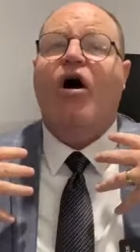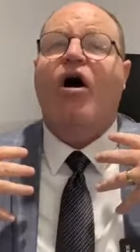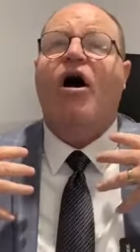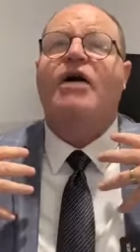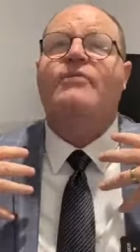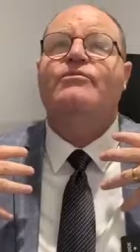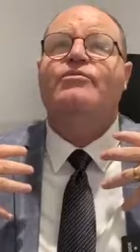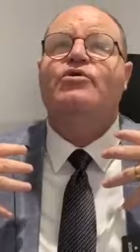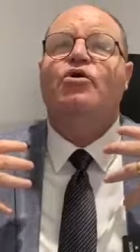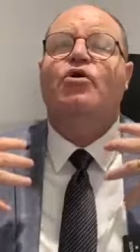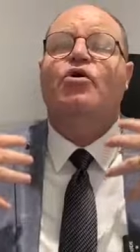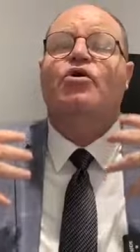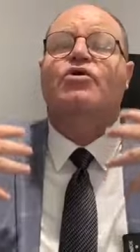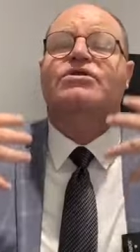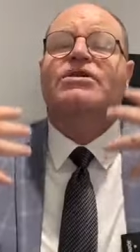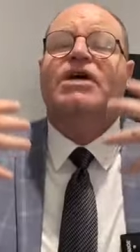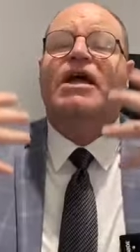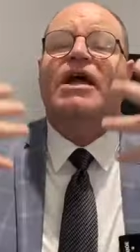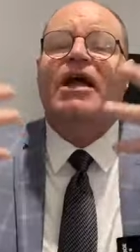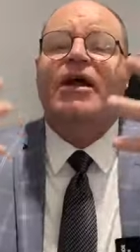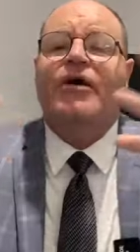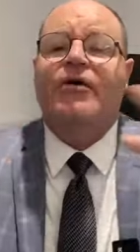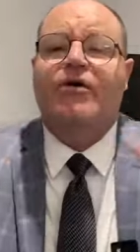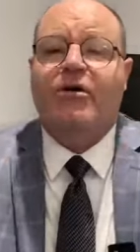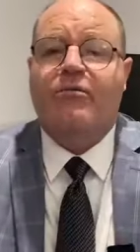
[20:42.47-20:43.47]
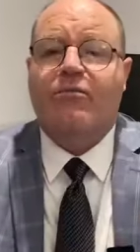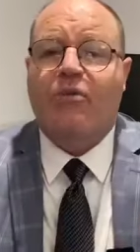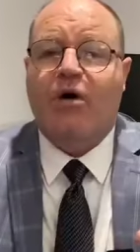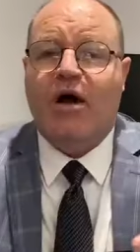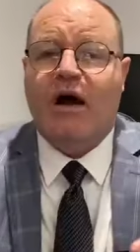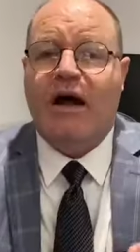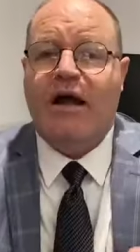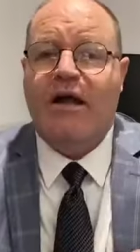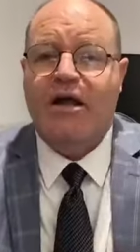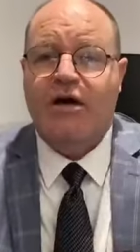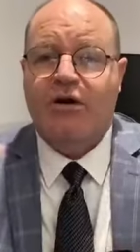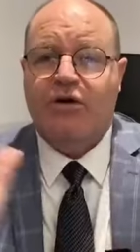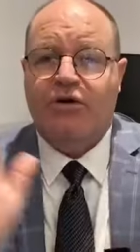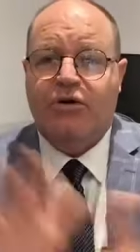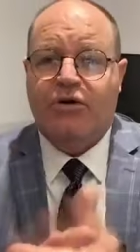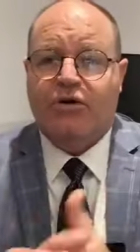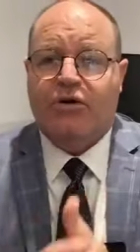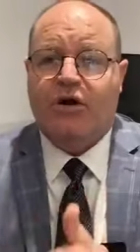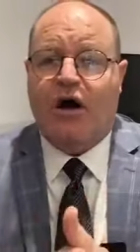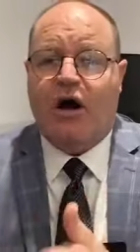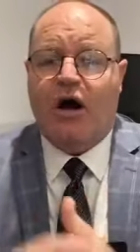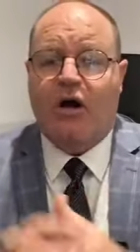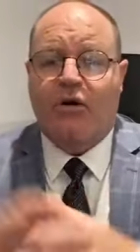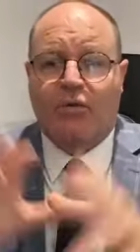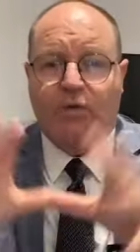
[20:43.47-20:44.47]
I'm yours. Here am I.
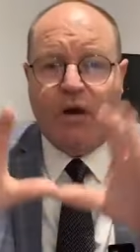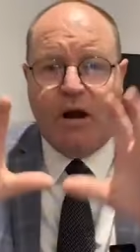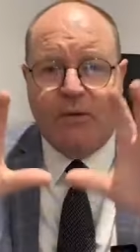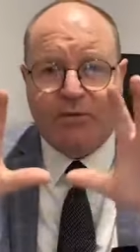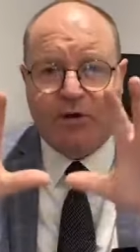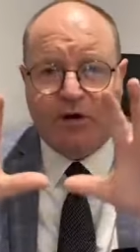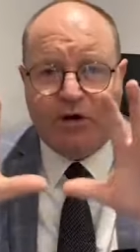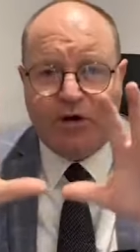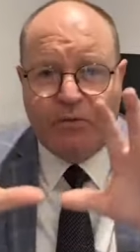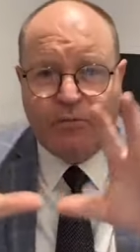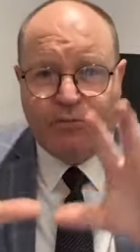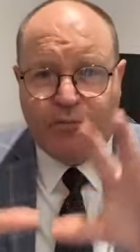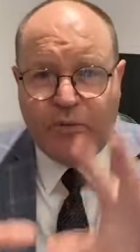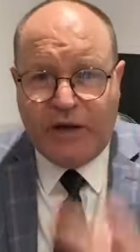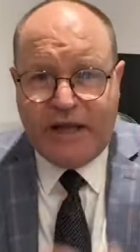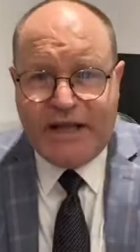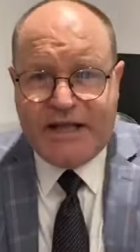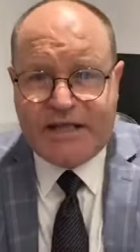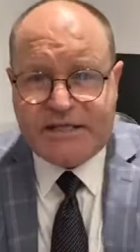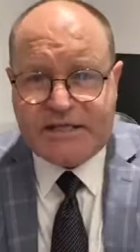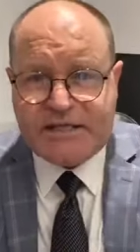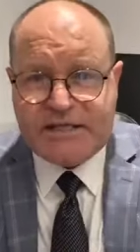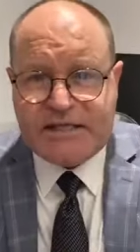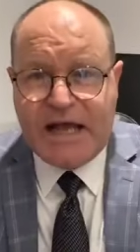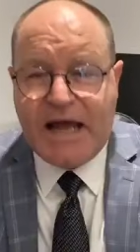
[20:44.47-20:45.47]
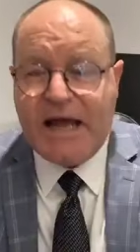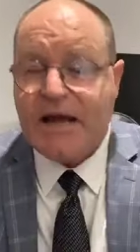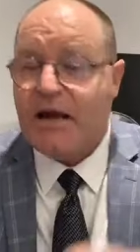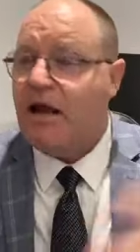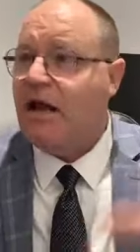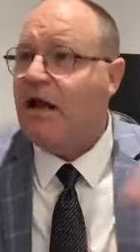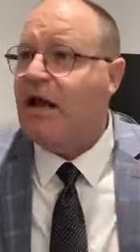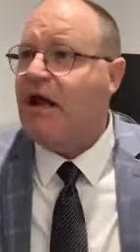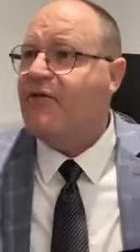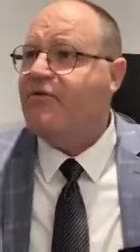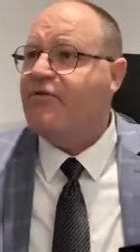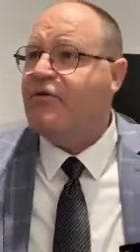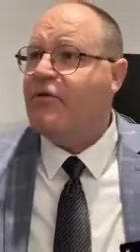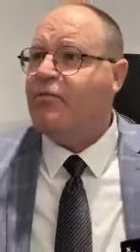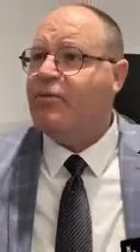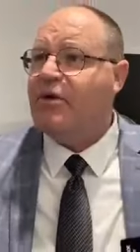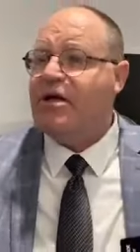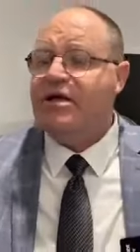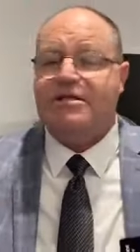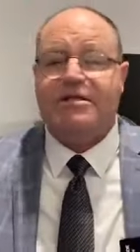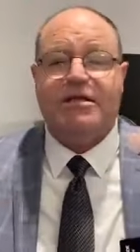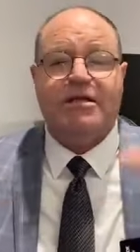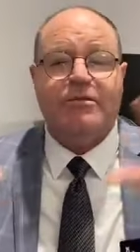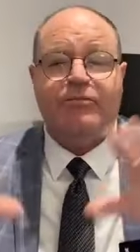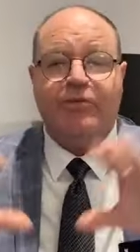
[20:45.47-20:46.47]
Good. I, I'm going to bless that. I love the
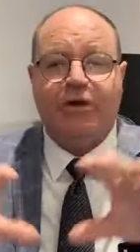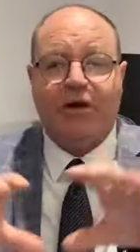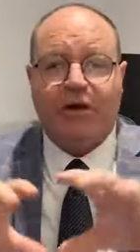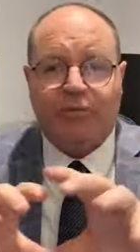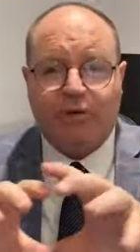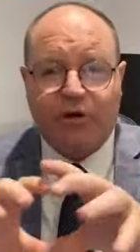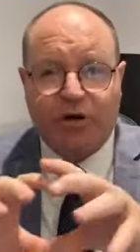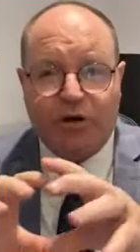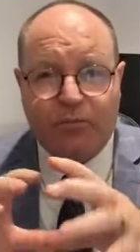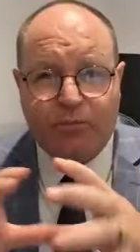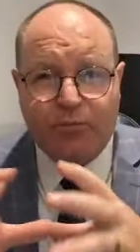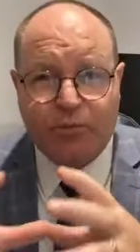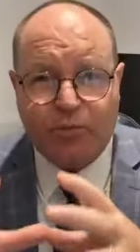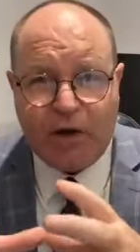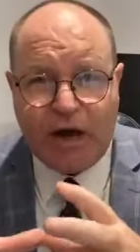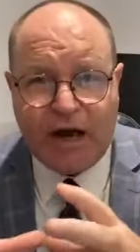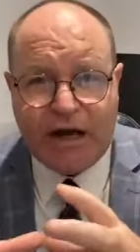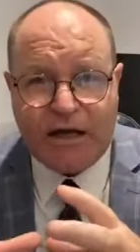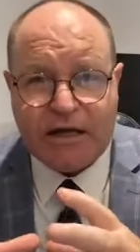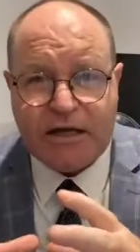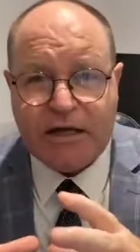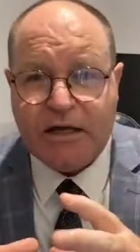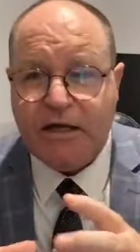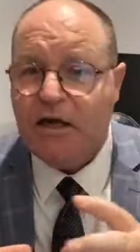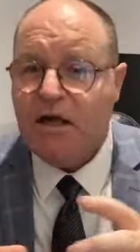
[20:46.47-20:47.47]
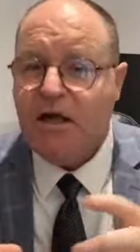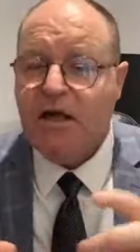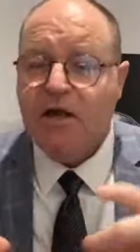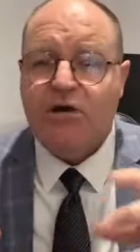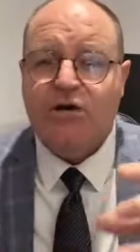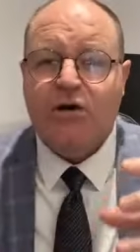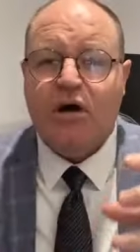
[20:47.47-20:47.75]
blessing, but I'm going to break it.